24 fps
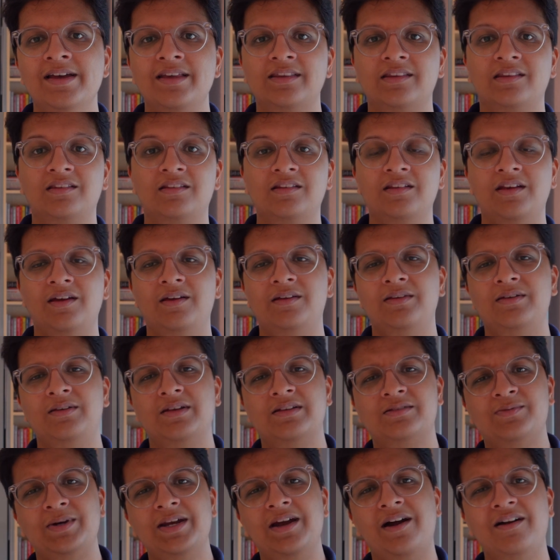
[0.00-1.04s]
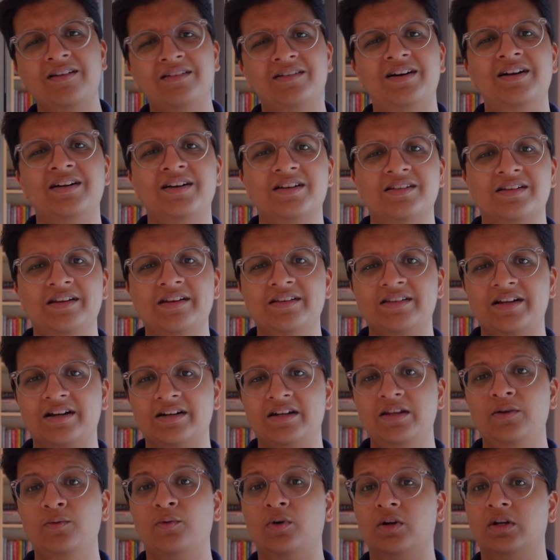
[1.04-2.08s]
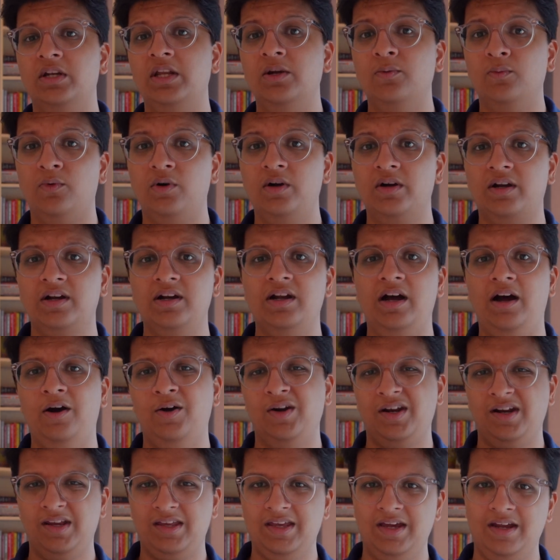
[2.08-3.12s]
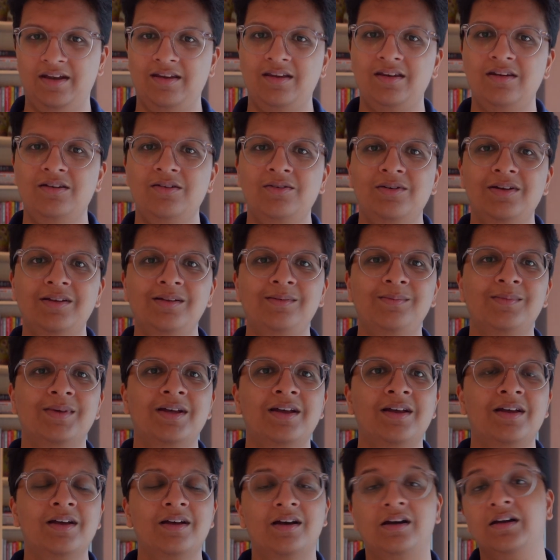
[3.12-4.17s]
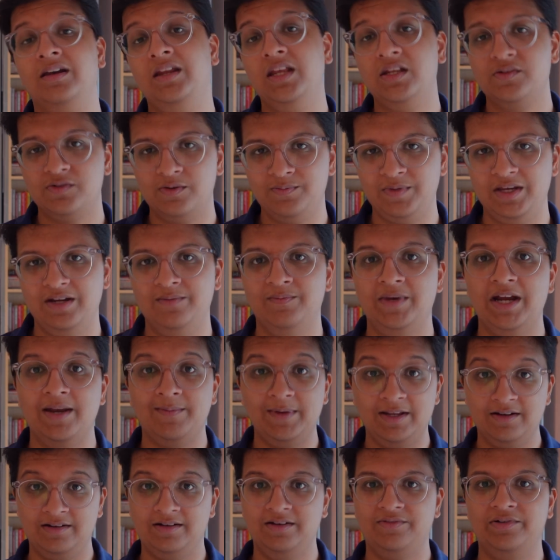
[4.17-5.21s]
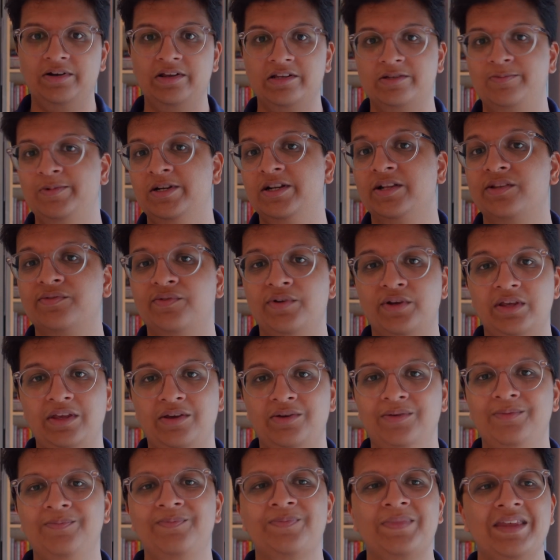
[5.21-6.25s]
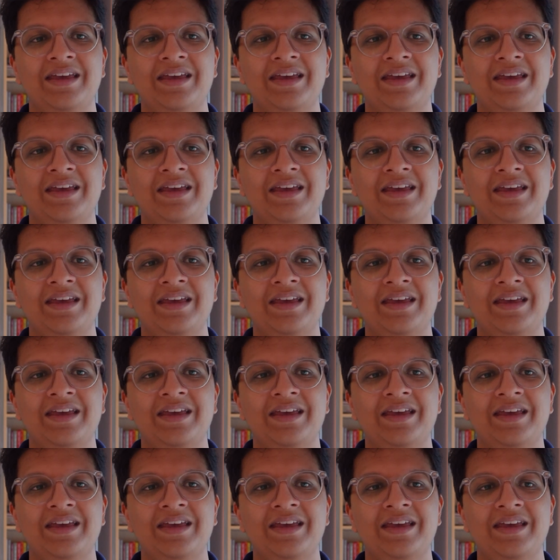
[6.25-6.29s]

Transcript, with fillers: So it's very hard to understand exactly what they want and how they're getting to it. At least for me, it might be a different experience for you.